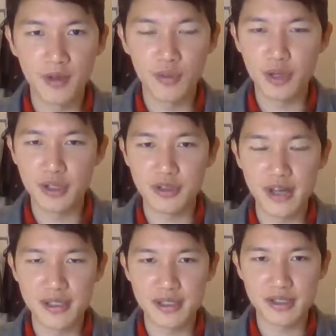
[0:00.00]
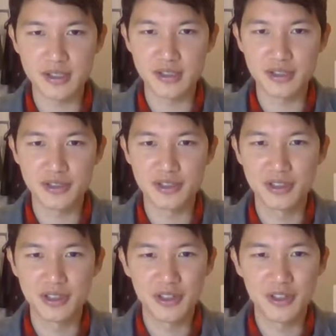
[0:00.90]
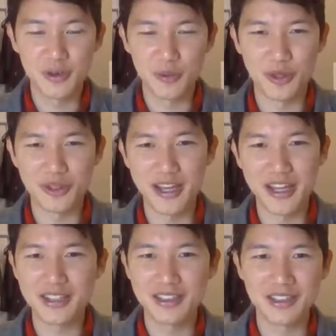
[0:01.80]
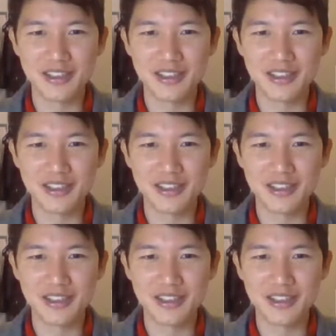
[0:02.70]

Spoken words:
what your ancestors were like,